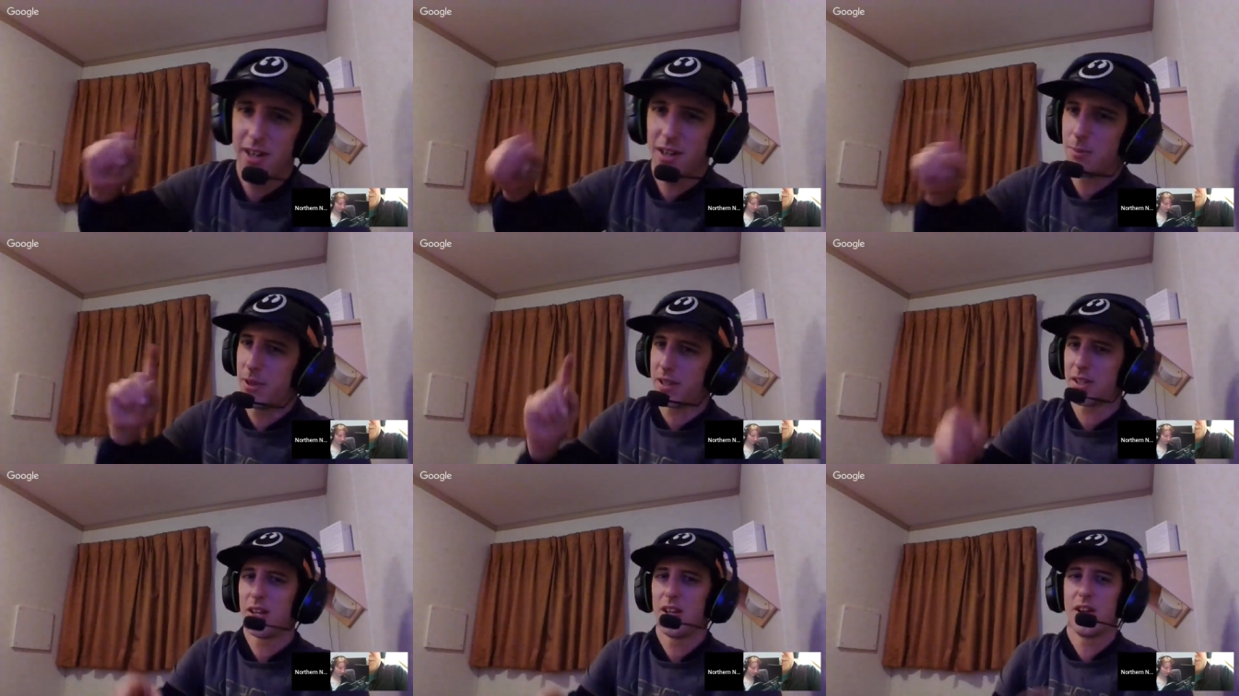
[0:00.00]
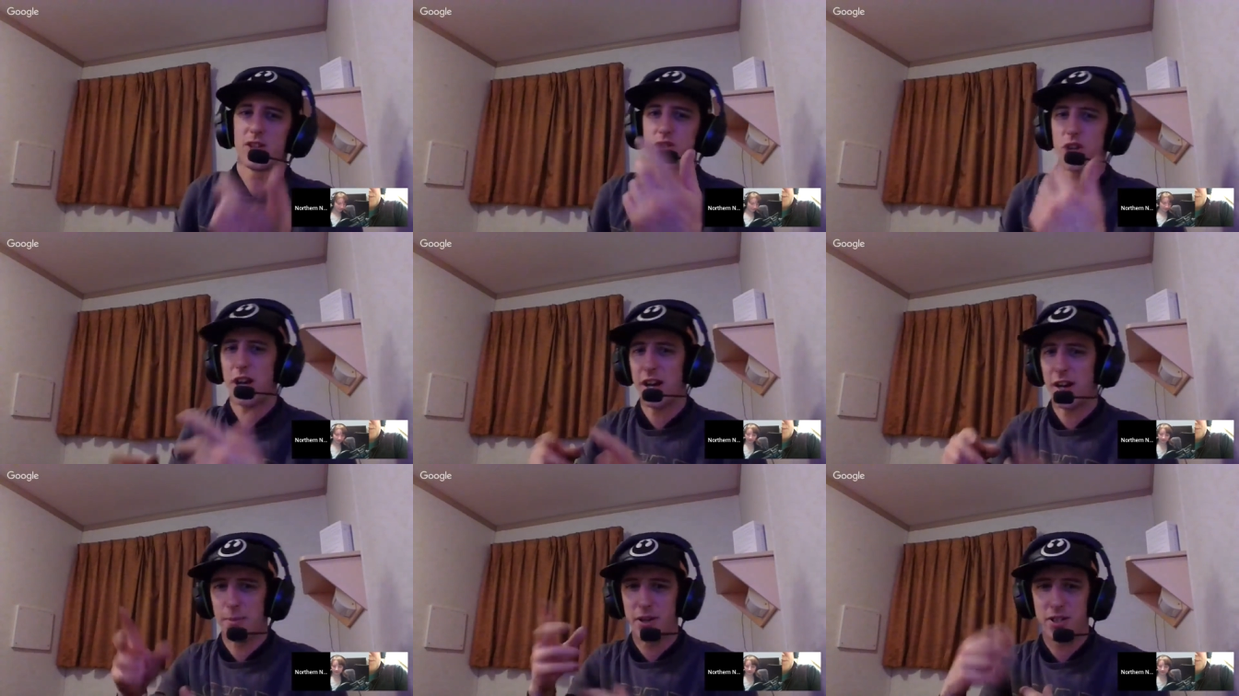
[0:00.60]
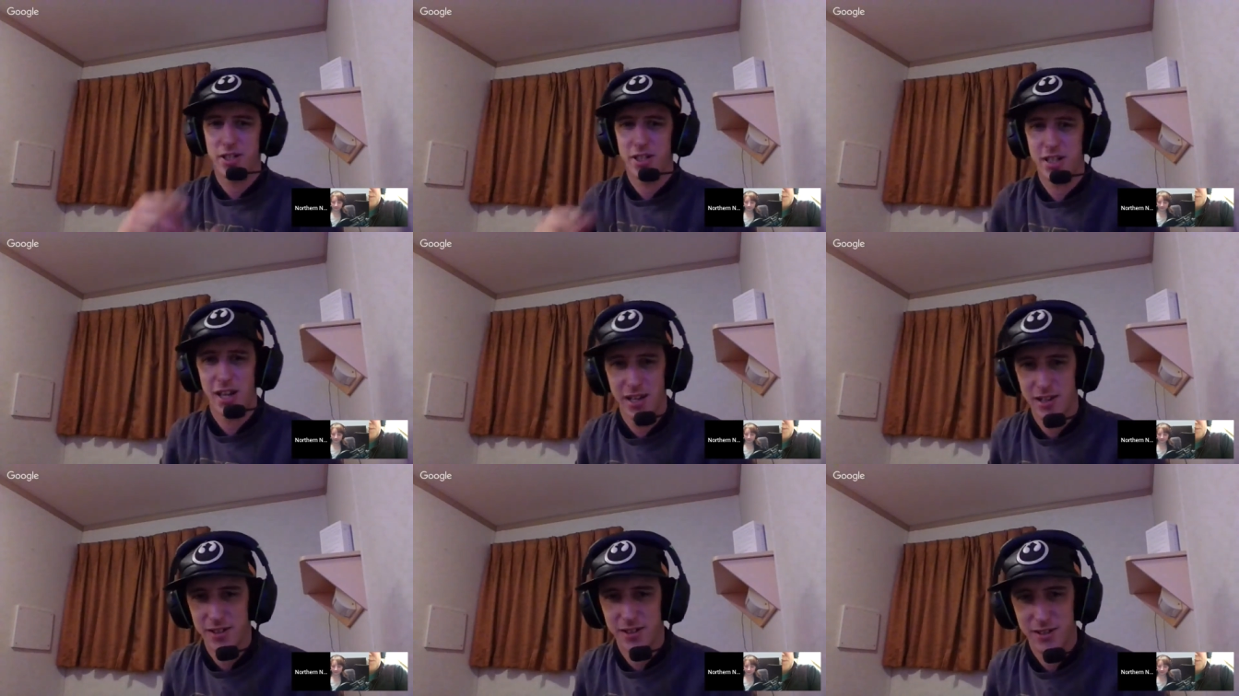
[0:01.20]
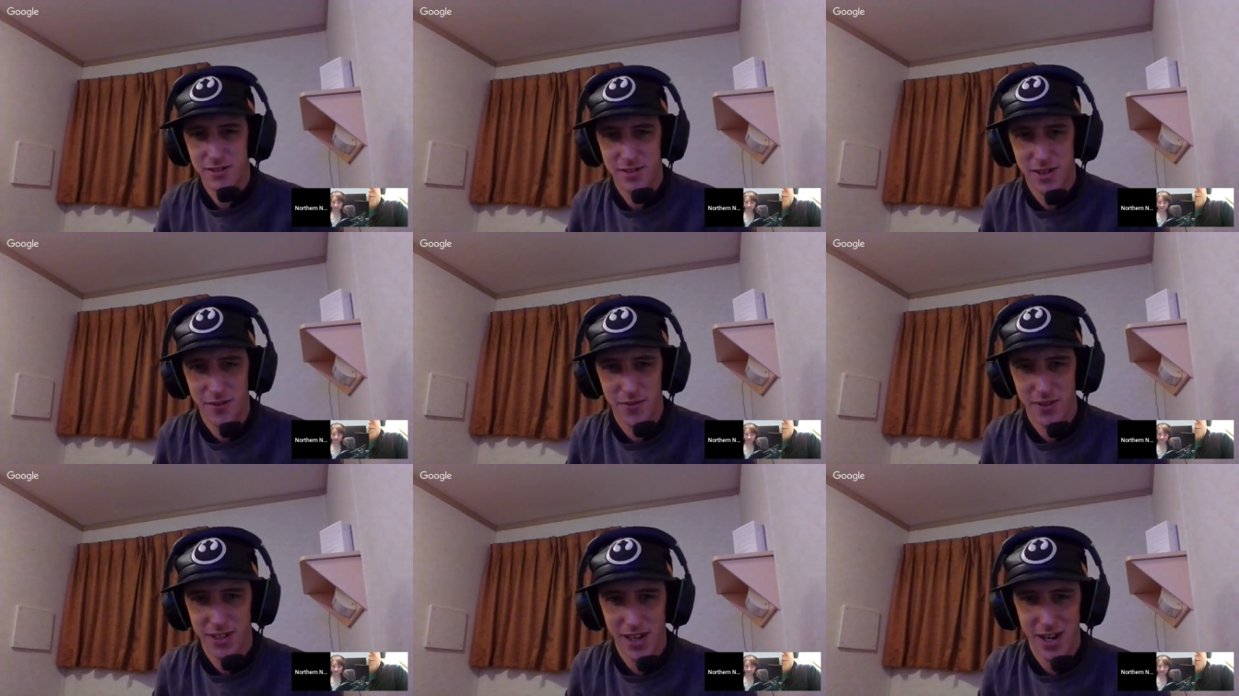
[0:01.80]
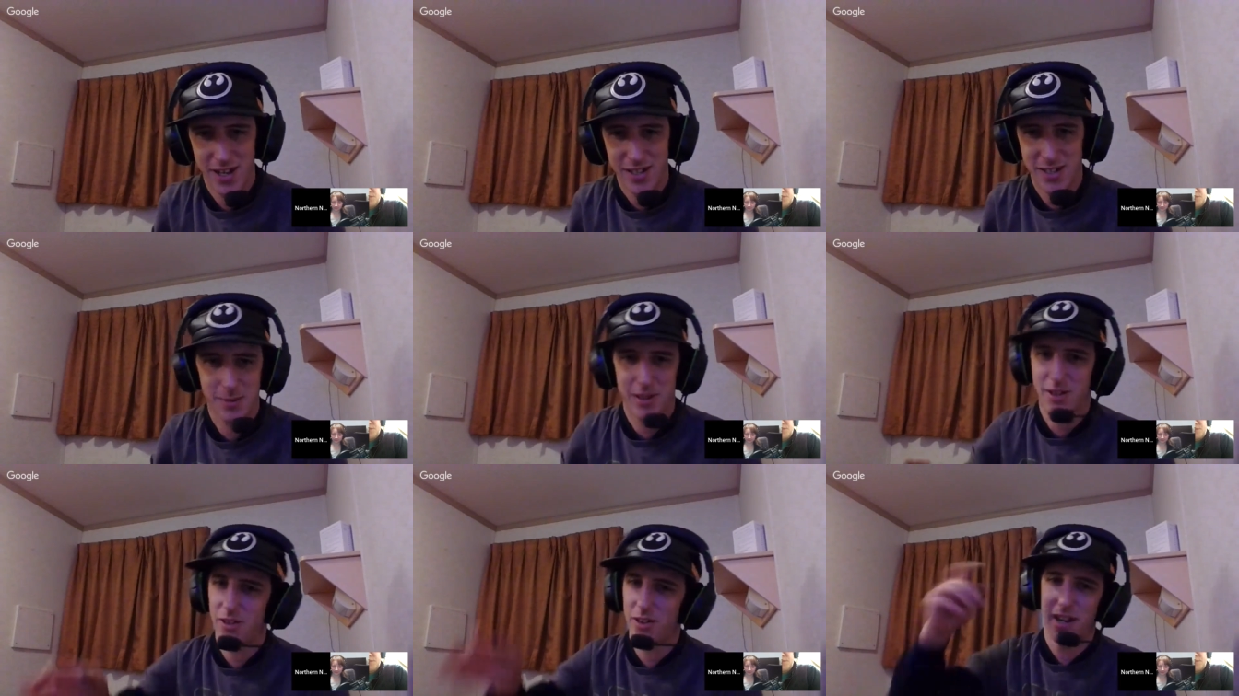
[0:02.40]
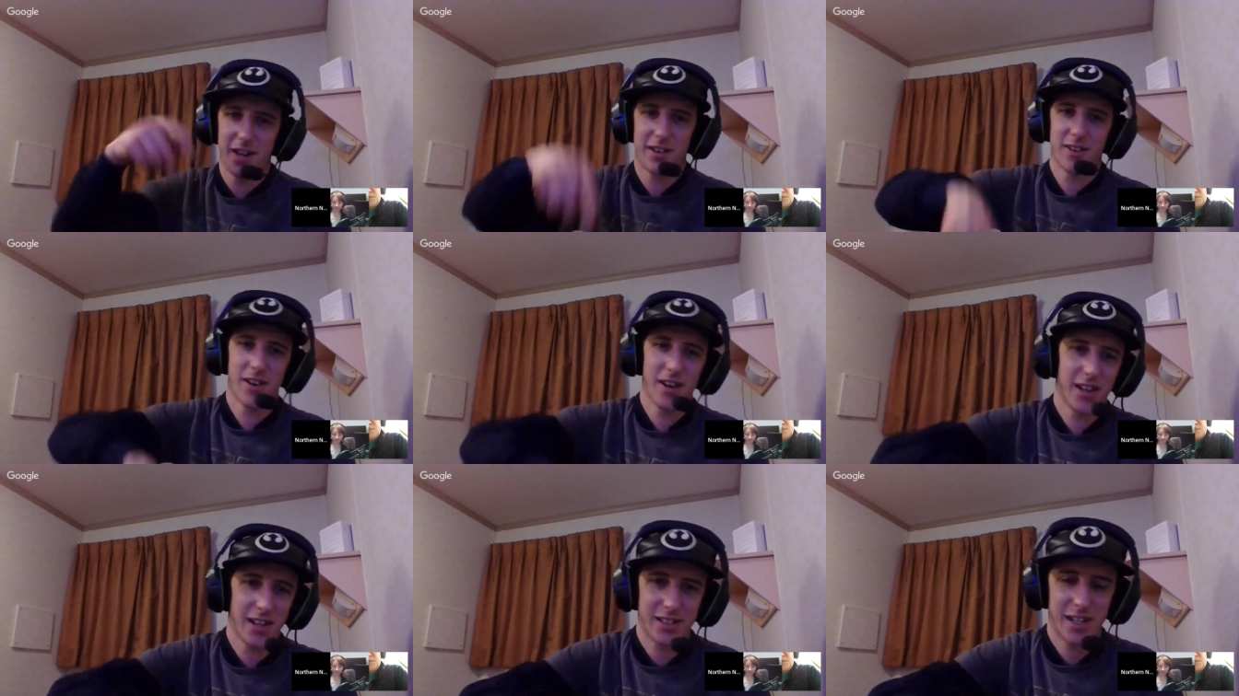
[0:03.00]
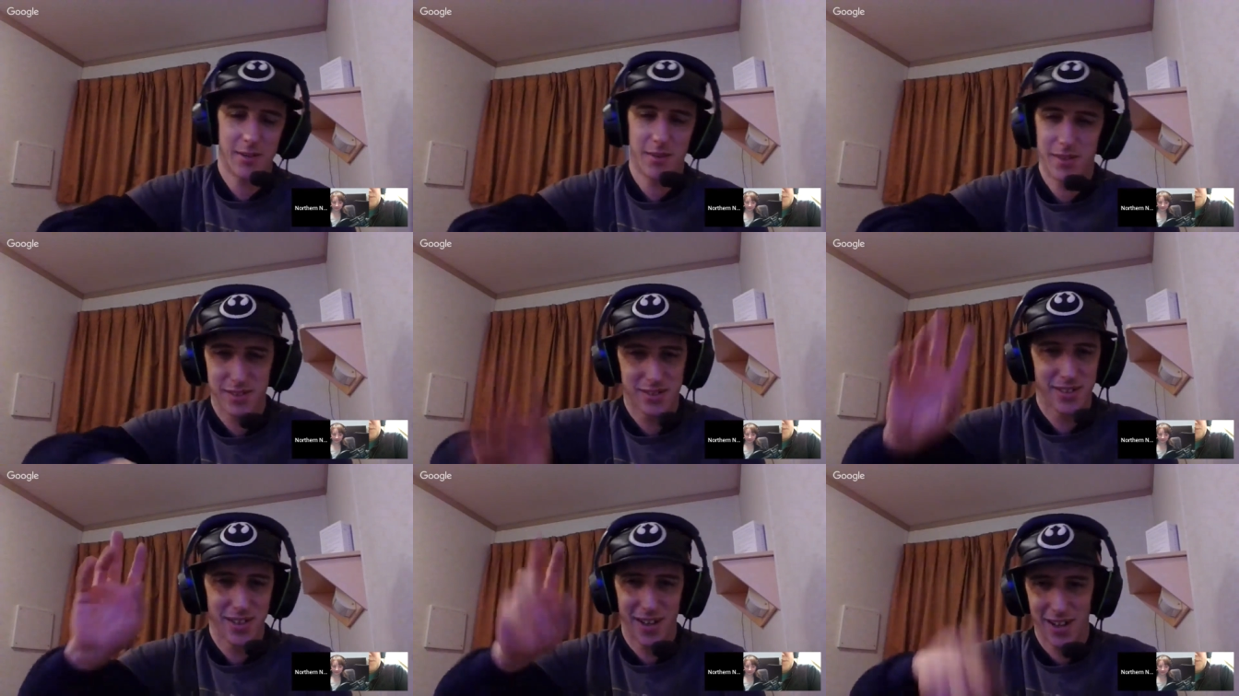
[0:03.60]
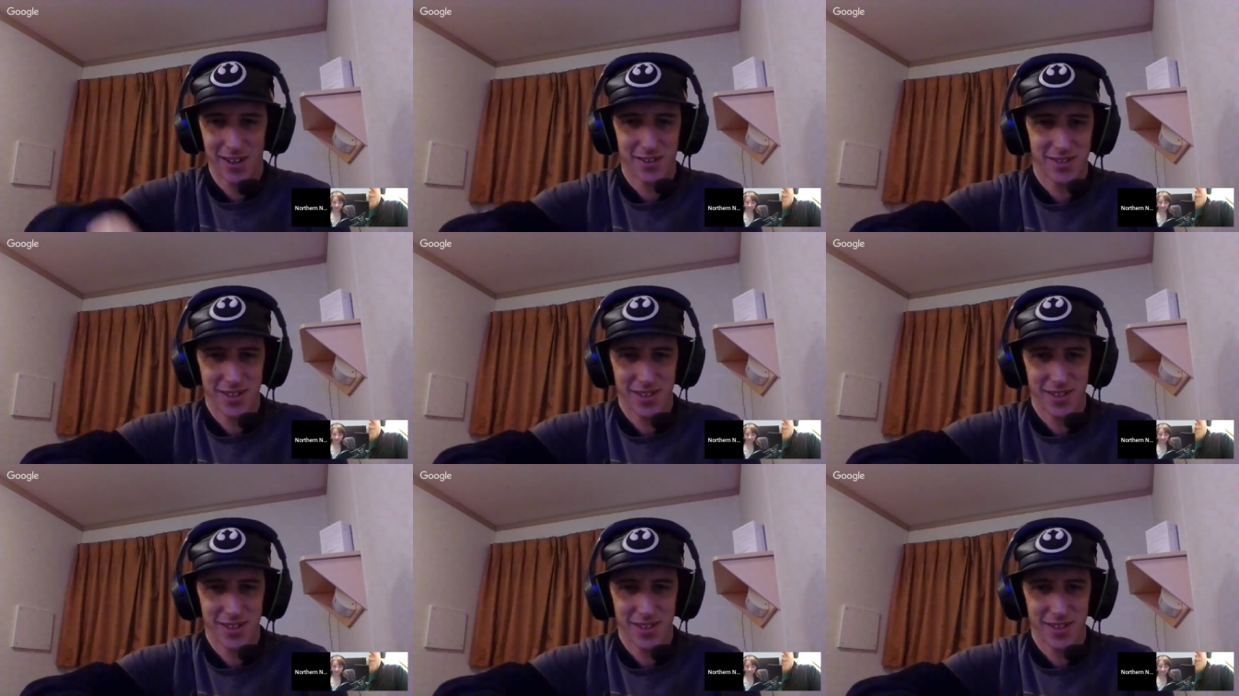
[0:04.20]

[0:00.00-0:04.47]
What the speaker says: I'm like, try a bunch of different kinds. And I'm like, oh yeah, no, I like that one. And I'll